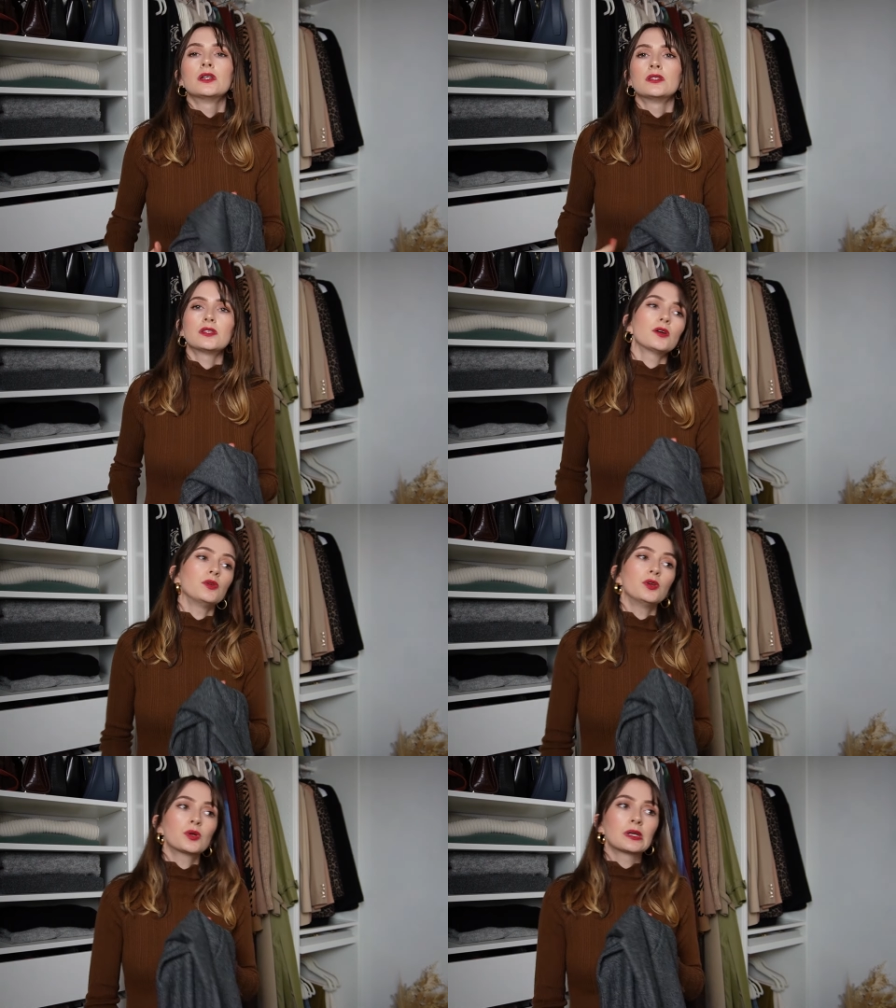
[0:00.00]
So
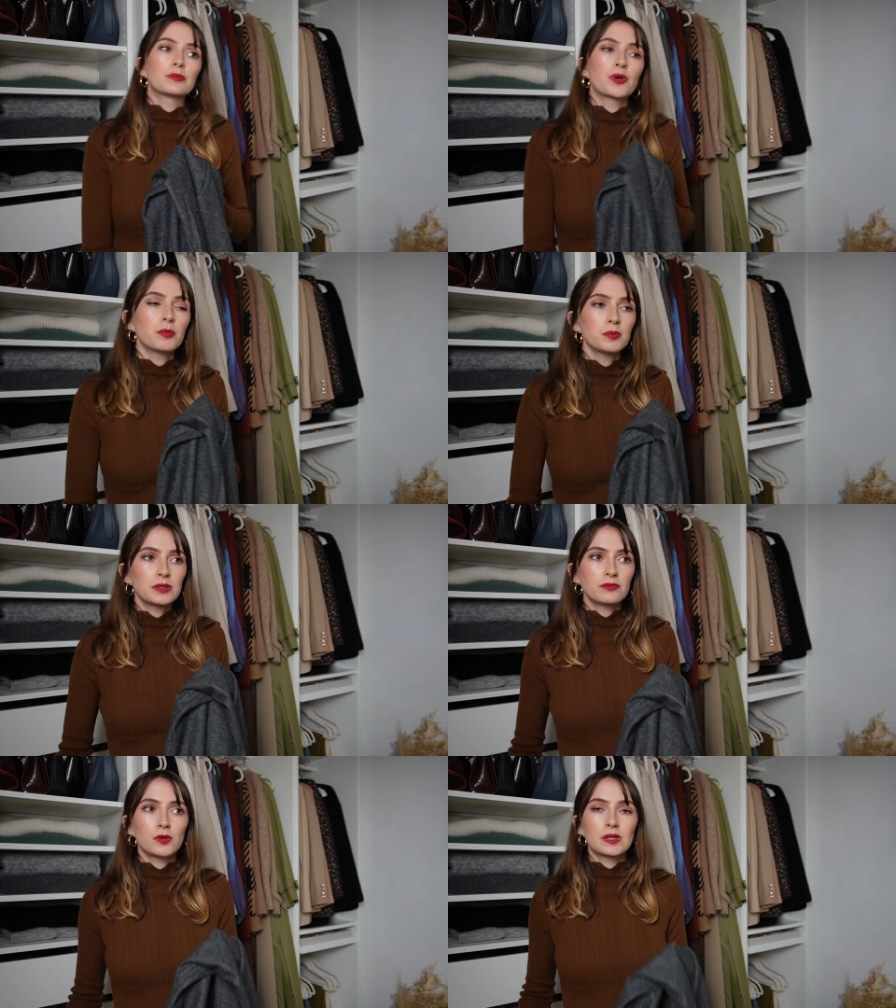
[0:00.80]
you can
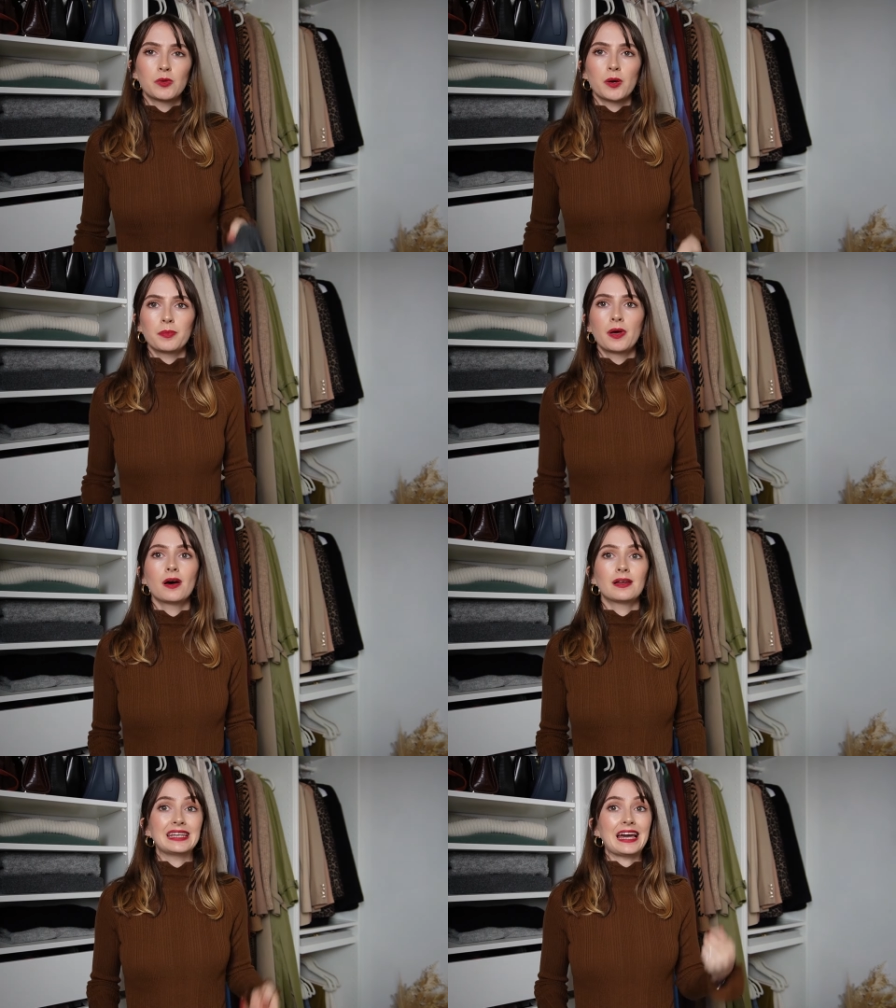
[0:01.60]
probably roll them up
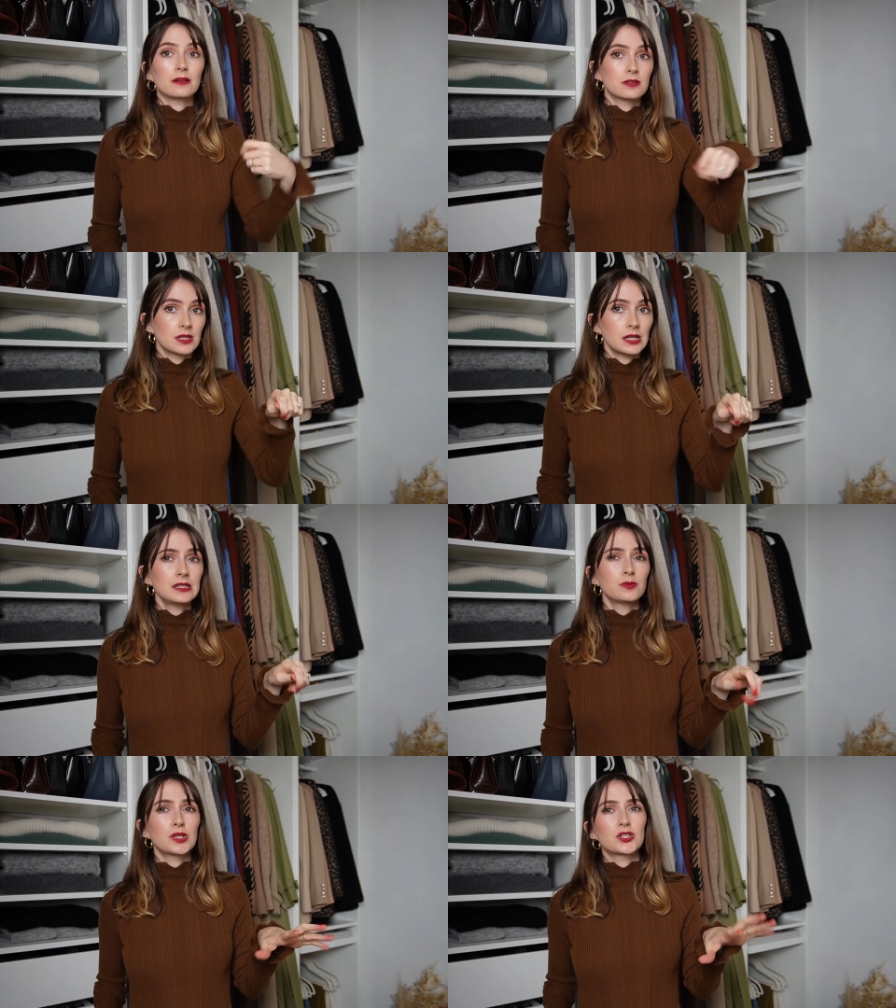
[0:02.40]
on the
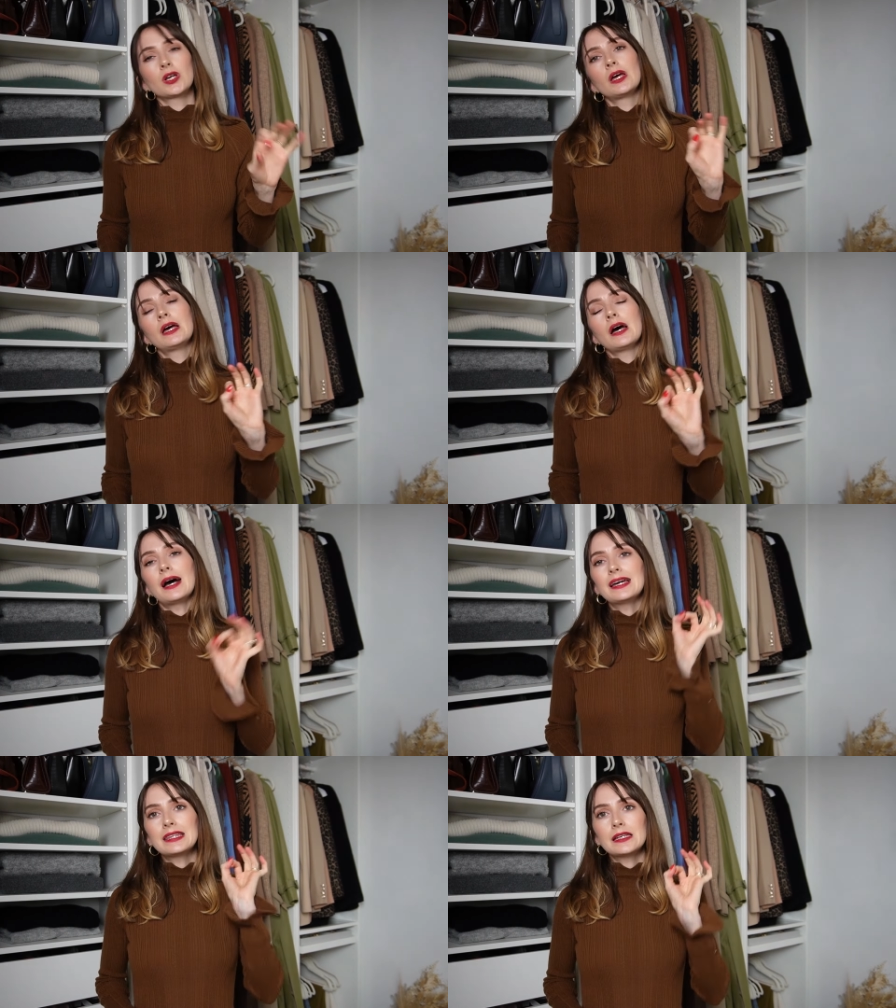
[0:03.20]
outside, which
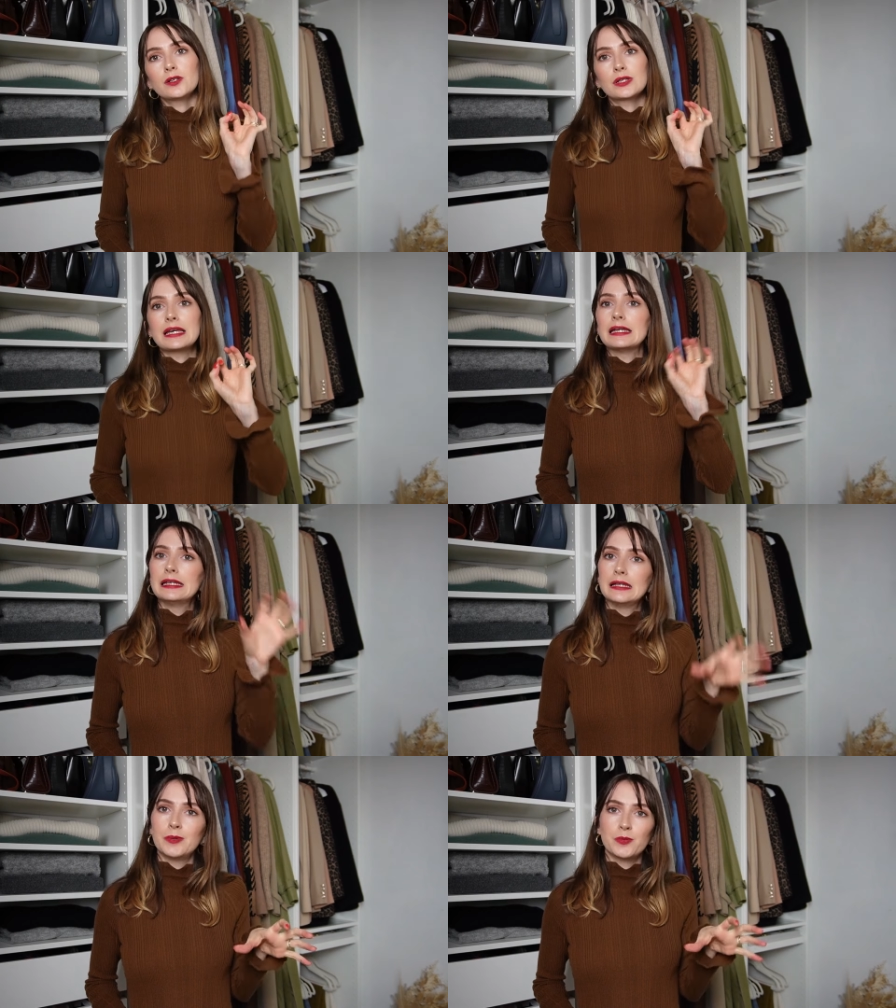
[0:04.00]
I think looks a
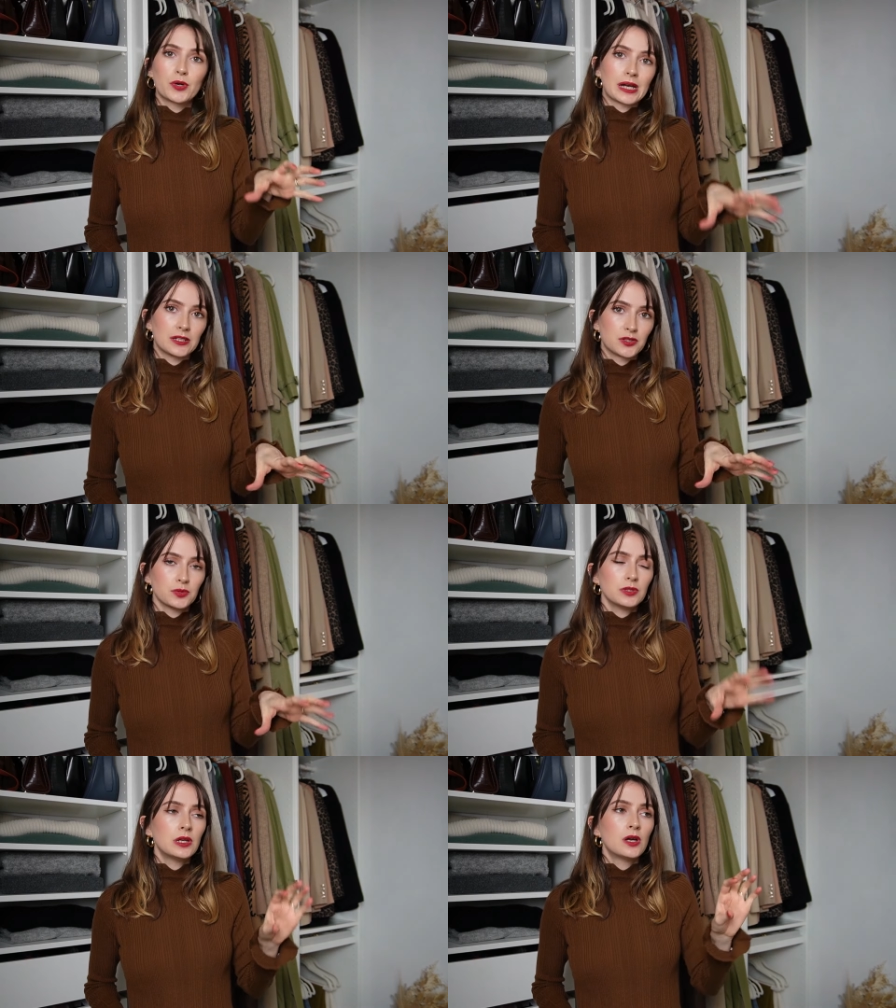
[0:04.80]
little bit more casual.